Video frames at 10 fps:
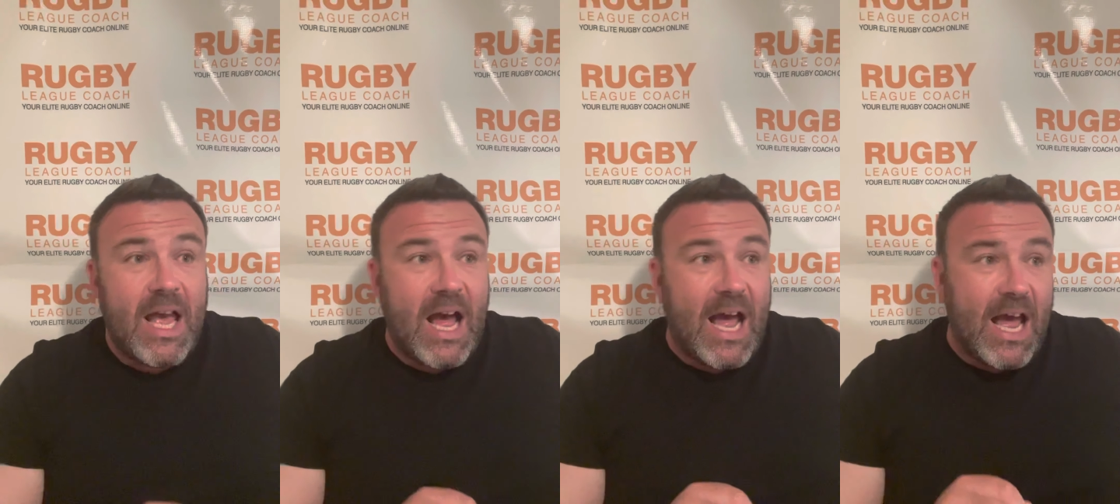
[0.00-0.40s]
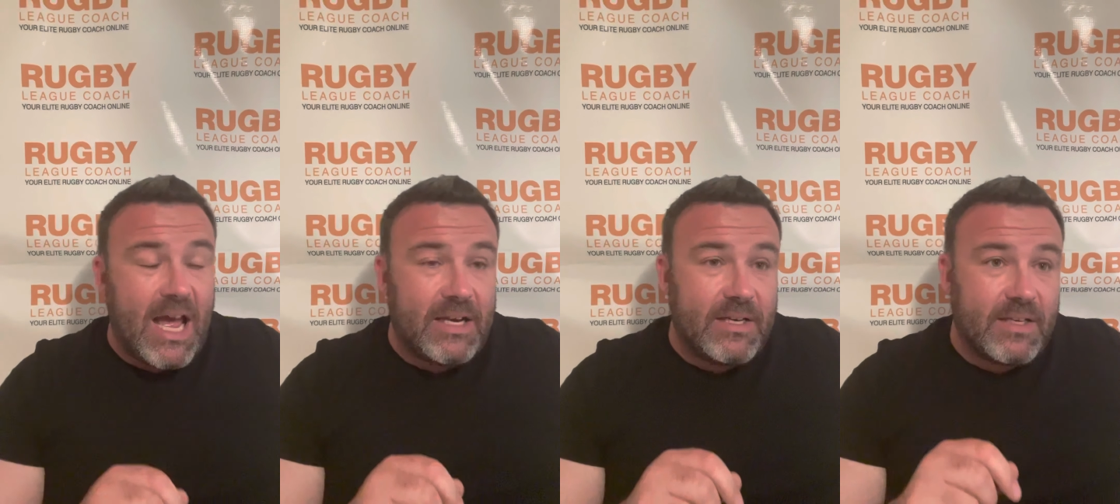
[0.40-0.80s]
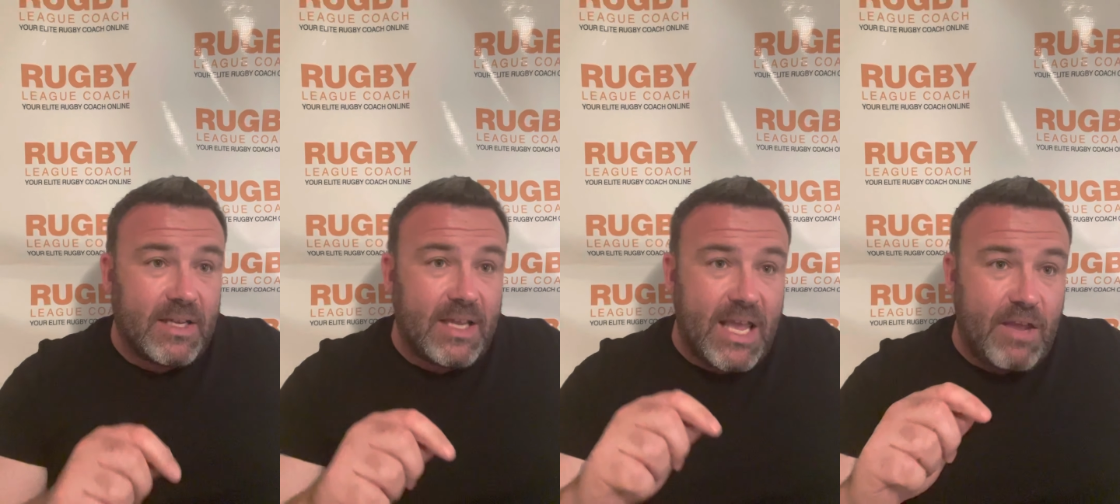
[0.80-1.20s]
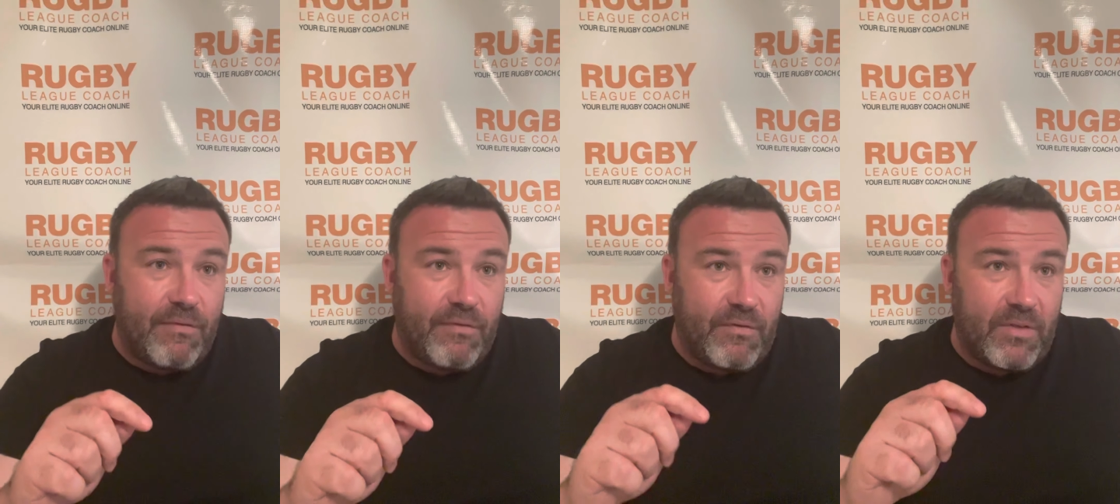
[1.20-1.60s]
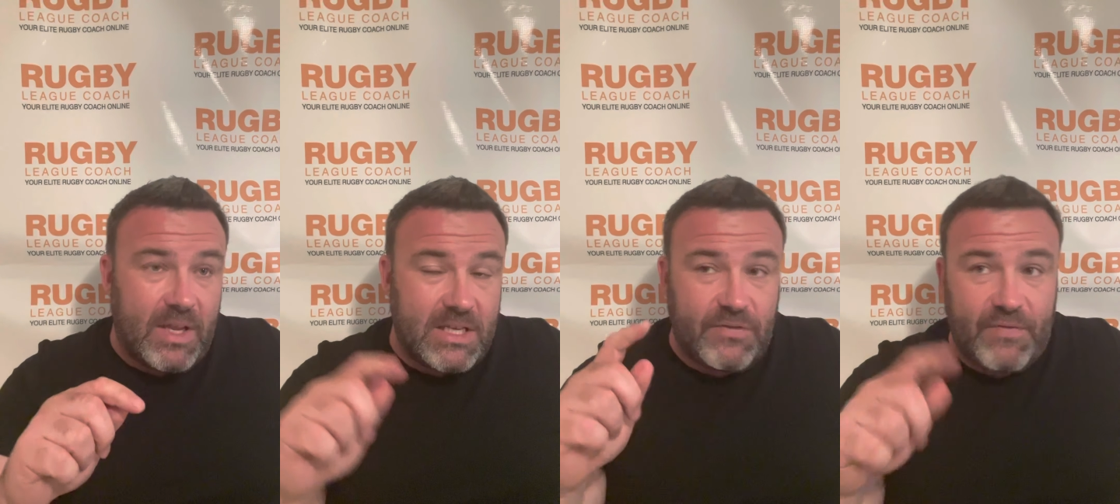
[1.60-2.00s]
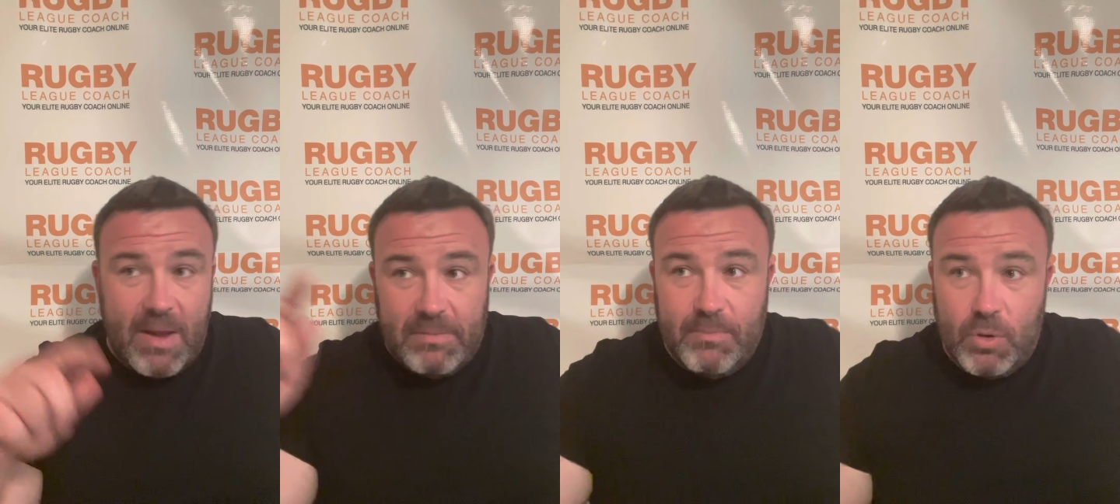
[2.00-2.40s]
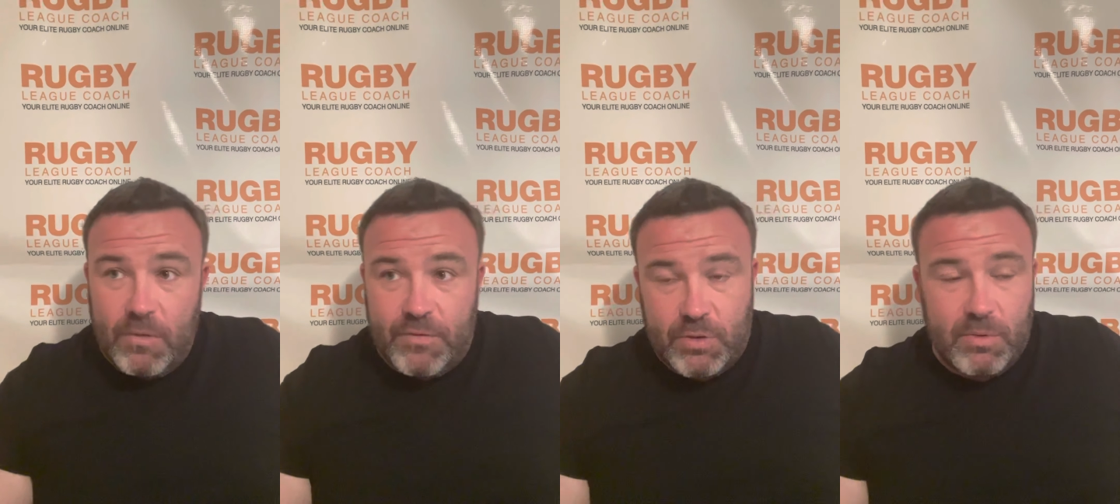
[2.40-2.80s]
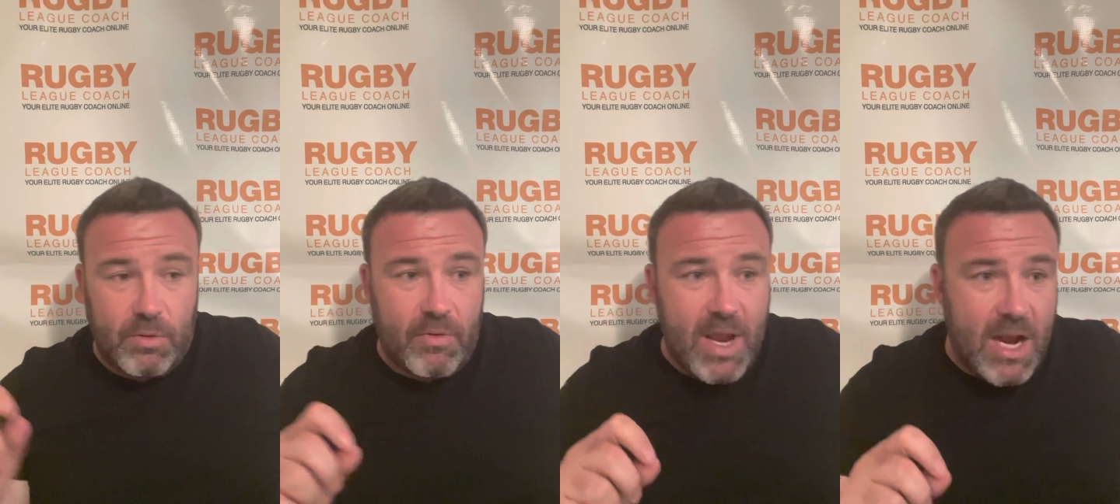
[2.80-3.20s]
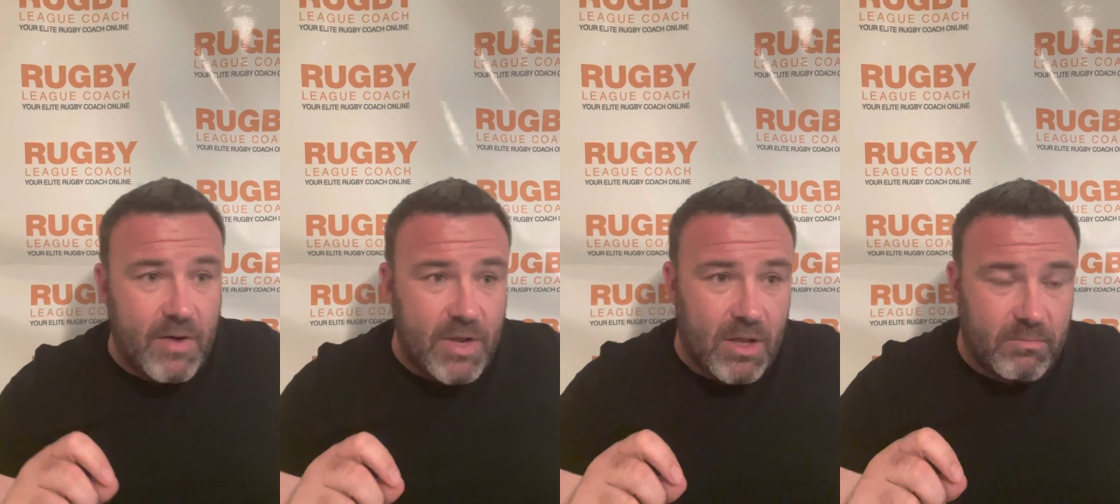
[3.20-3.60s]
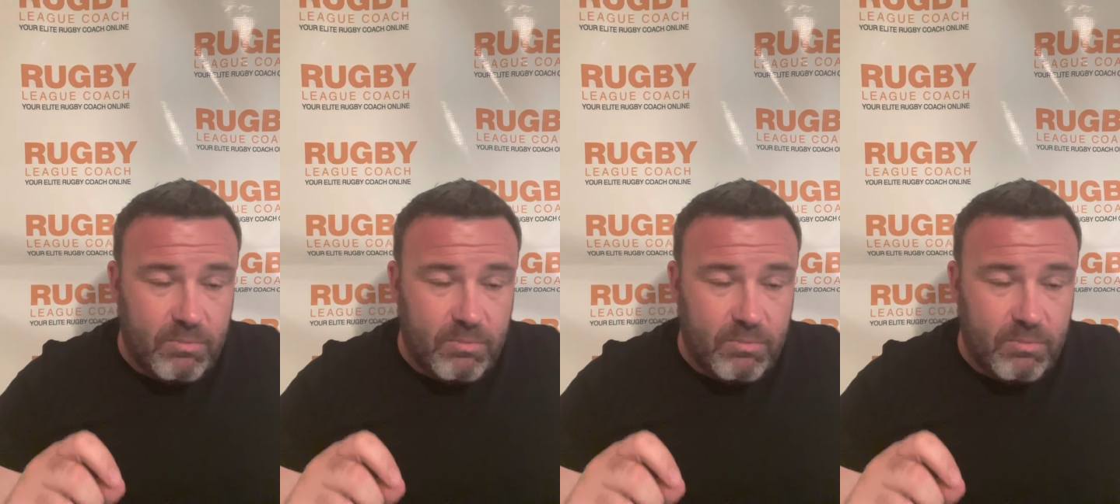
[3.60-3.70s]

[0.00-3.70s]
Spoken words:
And if his family moves to another area,